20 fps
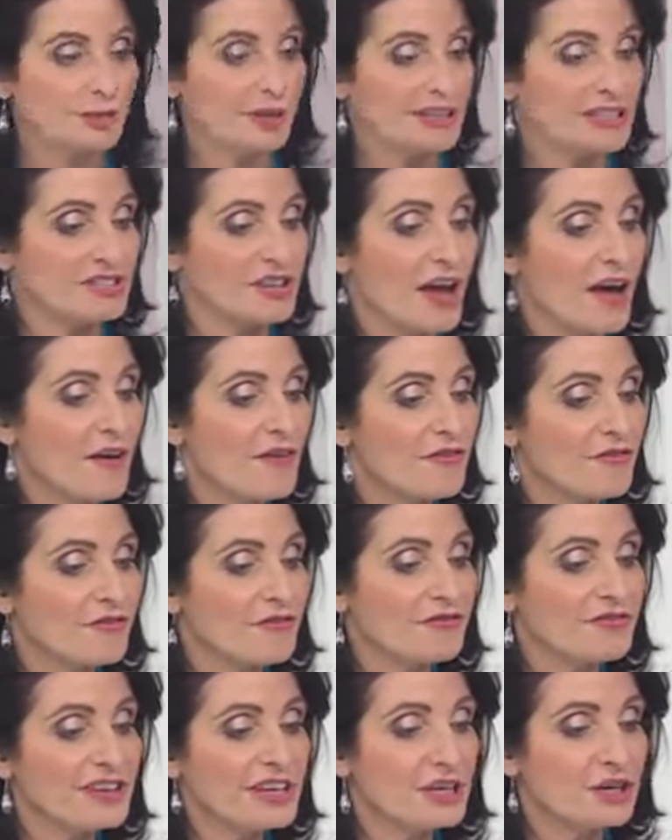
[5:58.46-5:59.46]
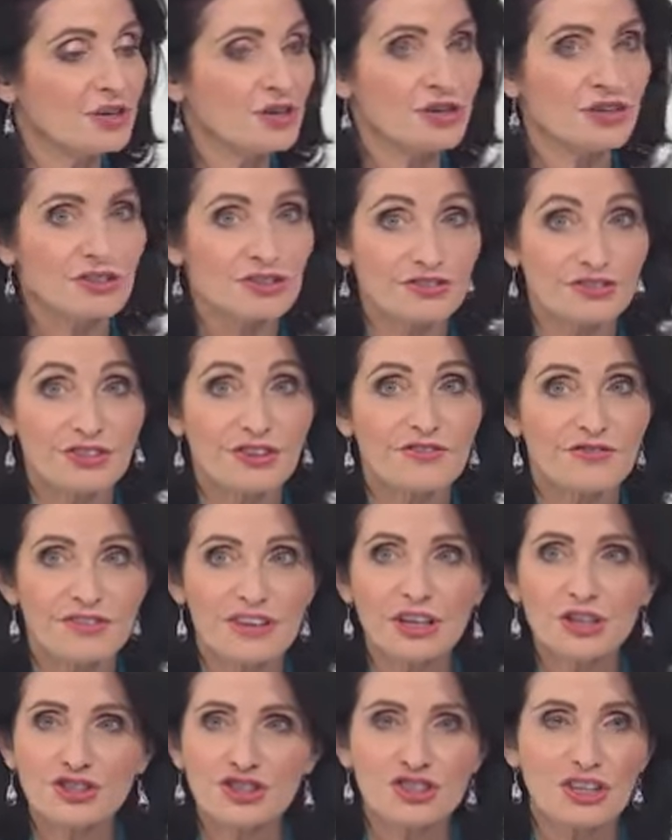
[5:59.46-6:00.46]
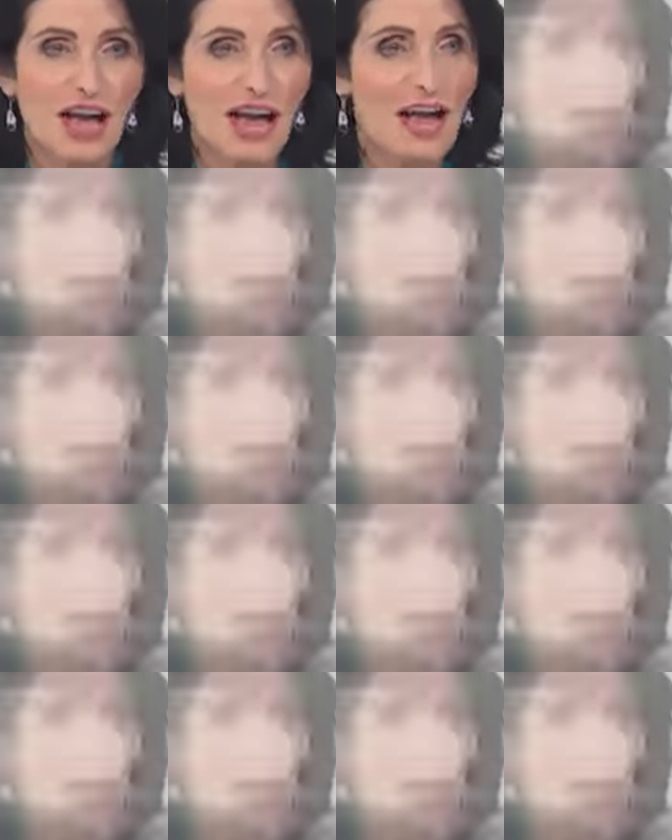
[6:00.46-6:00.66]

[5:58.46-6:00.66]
placed. Feel this. Feel oh, I